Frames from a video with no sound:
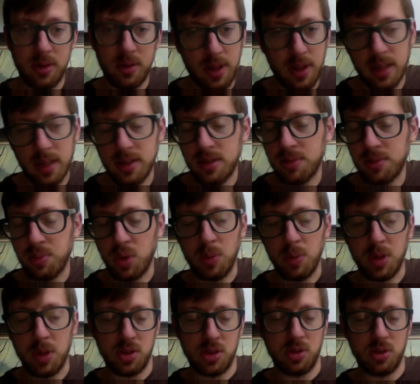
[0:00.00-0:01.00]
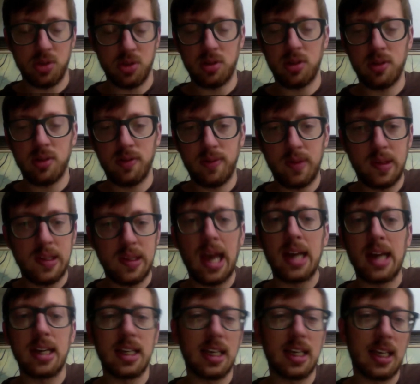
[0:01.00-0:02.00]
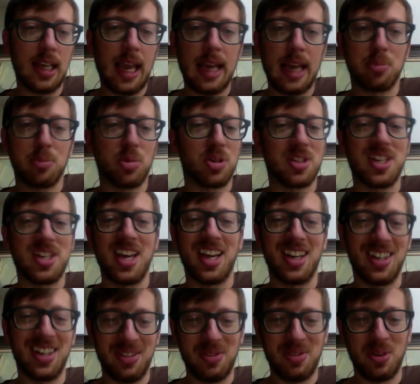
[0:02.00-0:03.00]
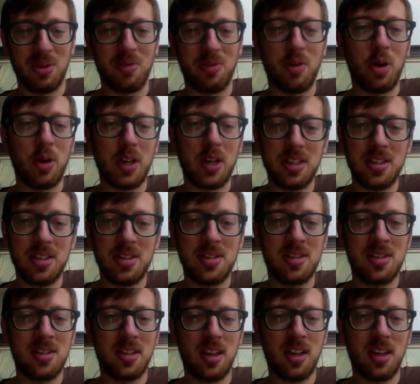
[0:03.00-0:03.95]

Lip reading: that's pretty much your 98% of your focus.